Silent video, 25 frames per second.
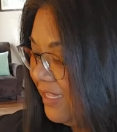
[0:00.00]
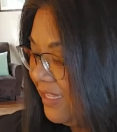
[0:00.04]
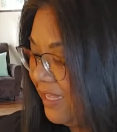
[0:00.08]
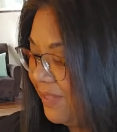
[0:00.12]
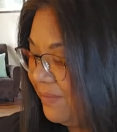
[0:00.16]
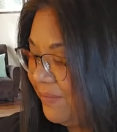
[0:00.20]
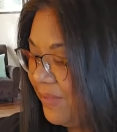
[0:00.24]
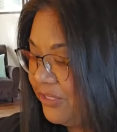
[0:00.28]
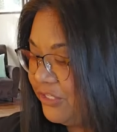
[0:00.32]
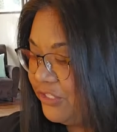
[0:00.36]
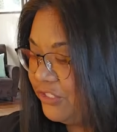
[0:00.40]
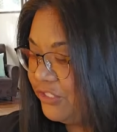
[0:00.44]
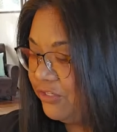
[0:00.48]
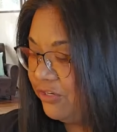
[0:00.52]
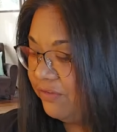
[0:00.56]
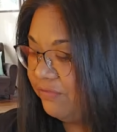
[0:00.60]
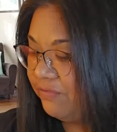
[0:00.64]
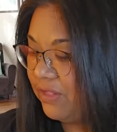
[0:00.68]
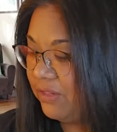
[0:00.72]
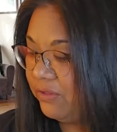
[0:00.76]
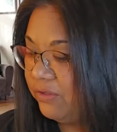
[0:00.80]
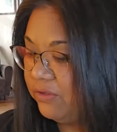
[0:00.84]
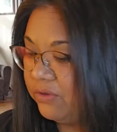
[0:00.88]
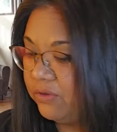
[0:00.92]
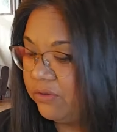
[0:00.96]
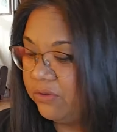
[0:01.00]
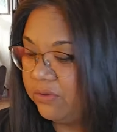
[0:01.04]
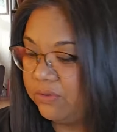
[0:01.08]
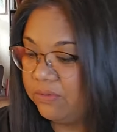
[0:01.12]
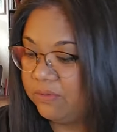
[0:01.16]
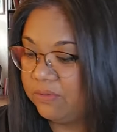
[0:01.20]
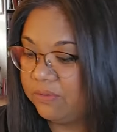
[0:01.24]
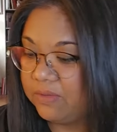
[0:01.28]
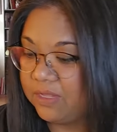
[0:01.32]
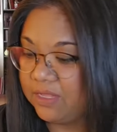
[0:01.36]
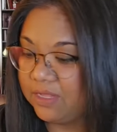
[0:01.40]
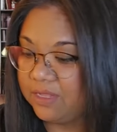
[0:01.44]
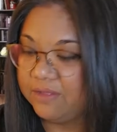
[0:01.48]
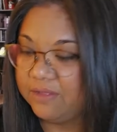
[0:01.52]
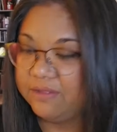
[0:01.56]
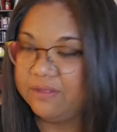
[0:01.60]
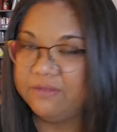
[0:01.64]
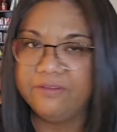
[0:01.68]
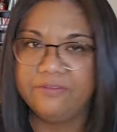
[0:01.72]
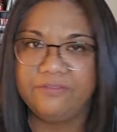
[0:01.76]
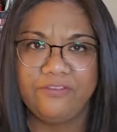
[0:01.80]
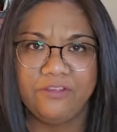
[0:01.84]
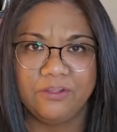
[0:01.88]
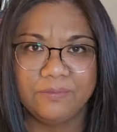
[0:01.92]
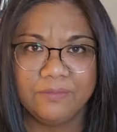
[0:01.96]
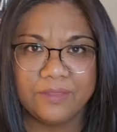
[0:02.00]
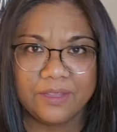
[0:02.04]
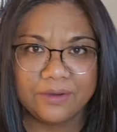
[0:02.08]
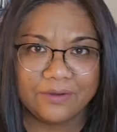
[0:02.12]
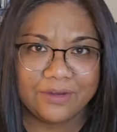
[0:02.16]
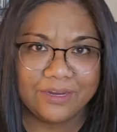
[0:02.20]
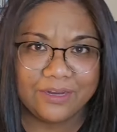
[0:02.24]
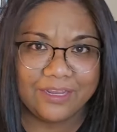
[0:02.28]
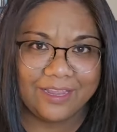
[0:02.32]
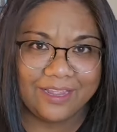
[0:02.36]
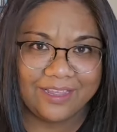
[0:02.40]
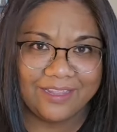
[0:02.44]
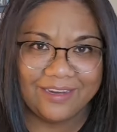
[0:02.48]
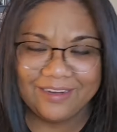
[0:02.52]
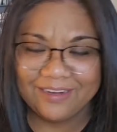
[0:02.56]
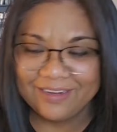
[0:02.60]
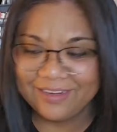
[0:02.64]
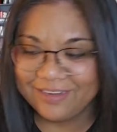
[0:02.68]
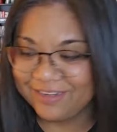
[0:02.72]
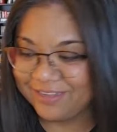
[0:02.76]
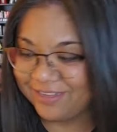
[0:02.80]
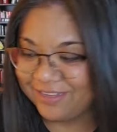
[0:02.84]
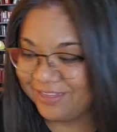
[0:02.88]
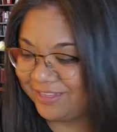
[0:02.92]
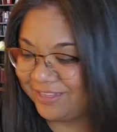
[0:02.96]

I'm not sure if I'll go uh, film there again.